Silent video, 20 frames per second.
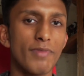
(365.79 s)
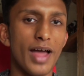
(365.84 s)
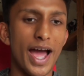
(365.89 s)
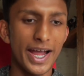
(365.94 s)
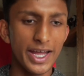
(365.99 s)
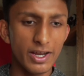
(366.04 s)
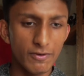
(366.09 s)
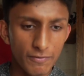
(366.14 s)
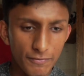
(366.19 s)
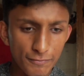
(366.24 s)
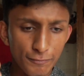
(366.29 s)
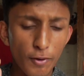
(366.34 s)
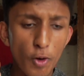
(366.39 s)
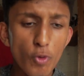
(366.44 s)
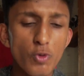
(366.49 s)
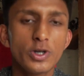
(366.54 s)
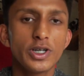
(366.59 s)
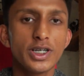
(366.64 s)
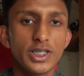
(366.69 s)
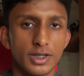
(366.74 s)
I can
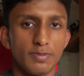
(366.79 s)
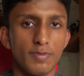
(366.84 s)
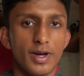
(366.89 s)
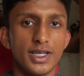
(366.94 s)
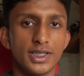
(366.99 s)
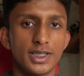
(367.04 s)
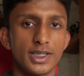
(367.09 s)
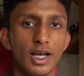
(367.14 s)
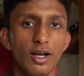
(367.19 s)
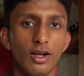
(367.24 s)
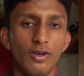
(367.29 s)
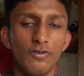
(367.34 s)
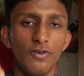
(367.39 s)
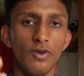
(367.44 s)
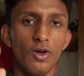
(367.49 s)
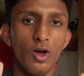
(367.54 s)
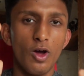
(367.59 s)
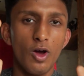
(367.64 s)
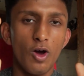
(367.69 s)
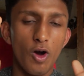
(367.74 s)
focus myself
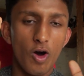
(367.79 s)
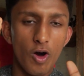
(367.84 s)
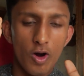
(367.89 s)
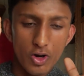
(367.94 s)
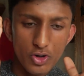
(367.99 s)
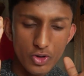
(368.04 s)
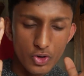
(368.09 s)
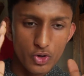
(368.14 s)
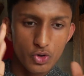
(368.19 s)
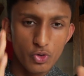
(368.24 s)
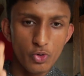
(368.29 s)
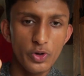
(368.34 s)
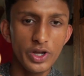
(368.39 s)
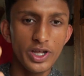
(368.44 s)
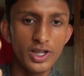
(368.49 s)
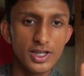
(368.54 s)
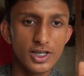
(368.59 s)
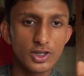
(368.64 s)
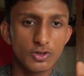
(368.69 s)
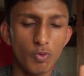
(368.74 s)
on
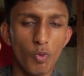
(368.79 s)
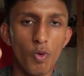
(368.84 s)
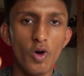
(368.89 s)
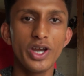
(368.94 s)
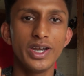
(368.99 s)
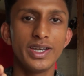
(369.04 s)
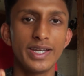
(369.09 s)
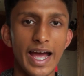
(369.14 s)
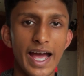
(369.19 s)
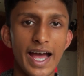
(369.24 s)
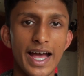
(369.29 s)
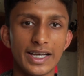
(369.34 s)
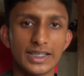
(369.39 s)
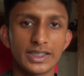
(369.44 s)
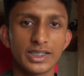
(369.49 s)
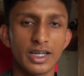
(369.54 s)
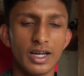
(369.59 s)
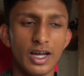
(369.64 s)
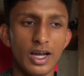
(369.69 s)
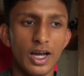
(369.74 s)
doing this one
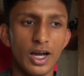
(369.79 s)
task,